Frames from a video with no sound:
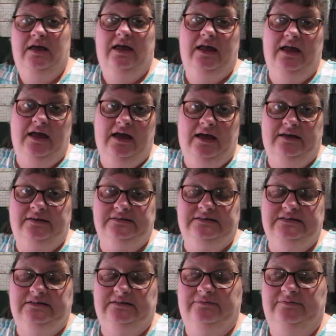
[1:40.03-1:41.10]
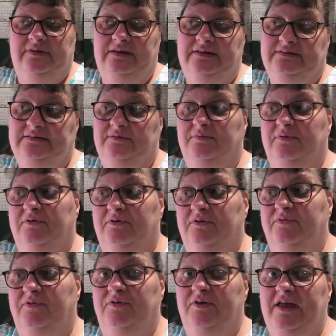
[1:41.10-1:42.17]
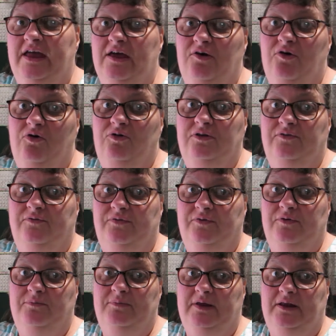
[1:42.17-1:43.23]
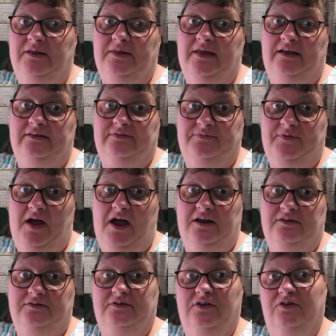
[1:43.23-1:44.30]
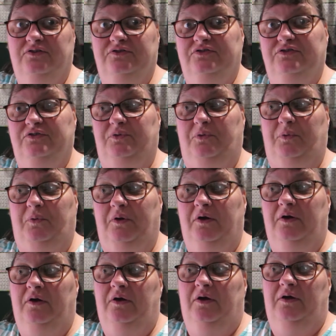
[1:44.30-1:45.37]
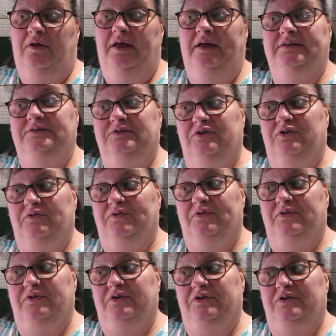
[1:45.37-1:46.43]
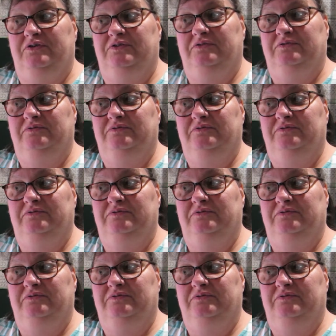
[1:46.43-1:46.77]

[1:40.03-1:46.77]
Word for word: And he said, well, if you can't hold it for a minute, that's fine as long as you like do it for